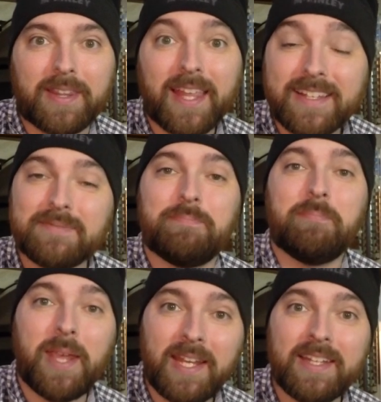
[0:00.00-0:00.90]
And that's
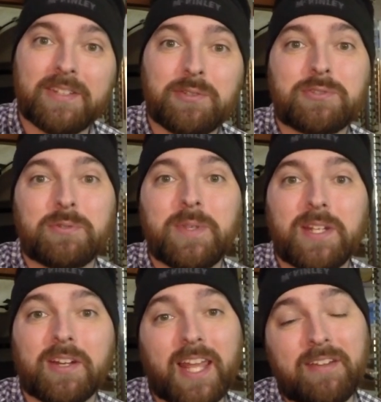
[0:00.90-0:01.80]
mainly due to me
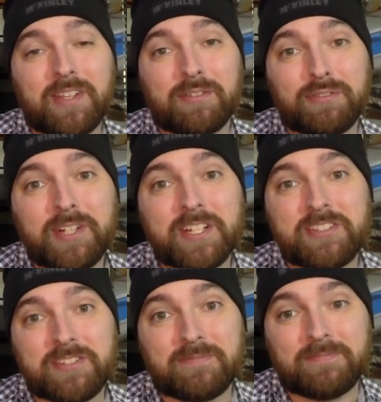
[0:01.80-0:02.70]
not having a
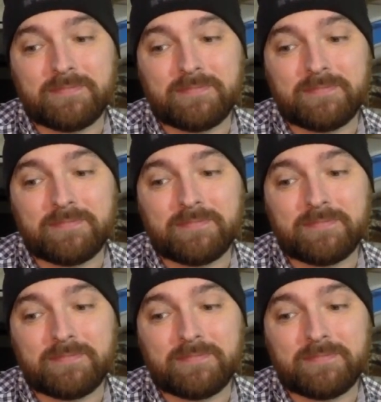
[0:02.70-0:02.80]
fridge.